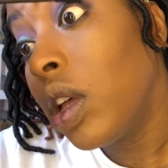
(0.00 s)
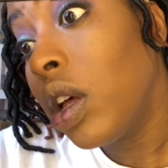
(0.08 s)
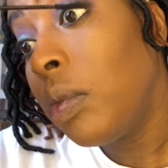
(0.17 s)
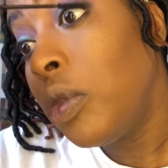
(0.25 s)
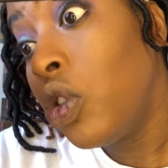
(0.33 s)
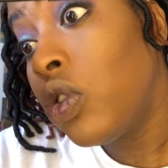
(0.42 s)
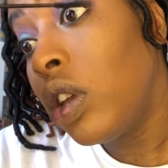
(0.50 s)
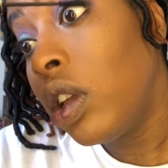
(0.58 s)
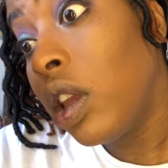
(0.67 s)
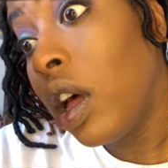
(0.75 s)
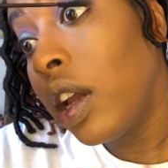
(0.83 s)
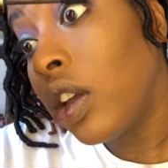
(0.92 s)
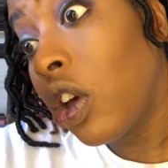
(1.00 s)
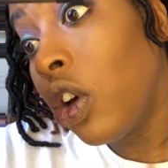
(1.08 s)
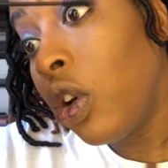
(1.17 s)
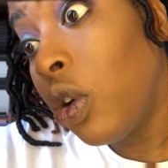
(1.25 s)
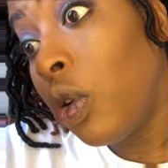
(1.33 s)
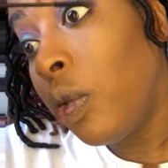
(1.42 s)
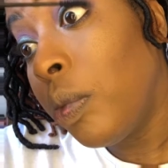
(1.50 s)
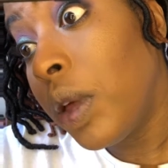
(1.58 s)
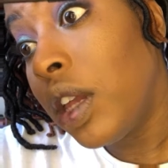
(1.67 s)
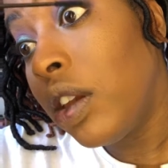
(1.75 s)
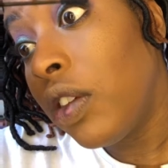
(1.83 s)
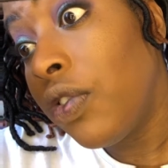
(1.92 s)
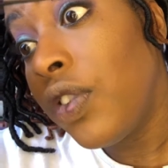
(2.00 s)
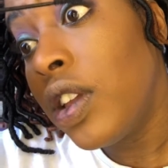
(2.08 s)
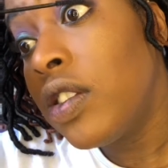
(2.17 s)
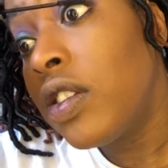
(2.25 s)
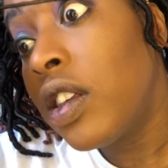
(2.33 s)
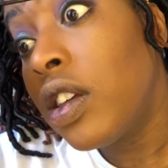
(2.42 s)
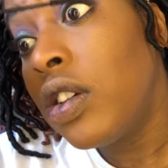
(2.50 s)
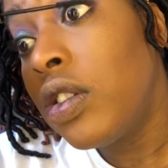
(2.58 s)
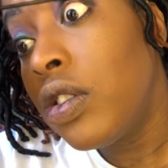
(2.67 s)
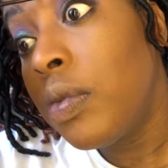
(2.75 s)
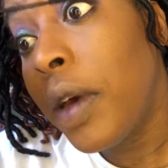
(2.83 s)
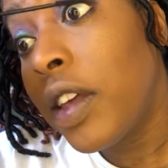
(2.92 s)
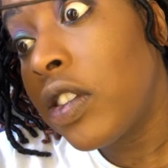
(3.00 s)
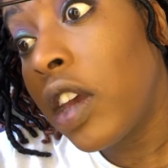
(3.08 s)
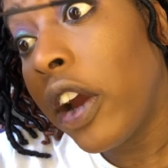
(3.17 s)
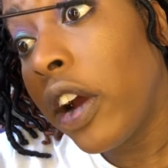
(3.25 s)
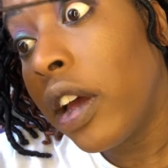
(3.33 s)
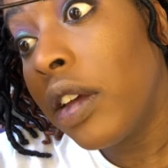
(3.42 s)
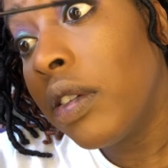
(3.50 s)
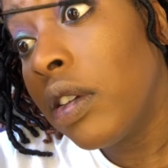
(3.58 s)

I'm using Lancome Defensives mascara.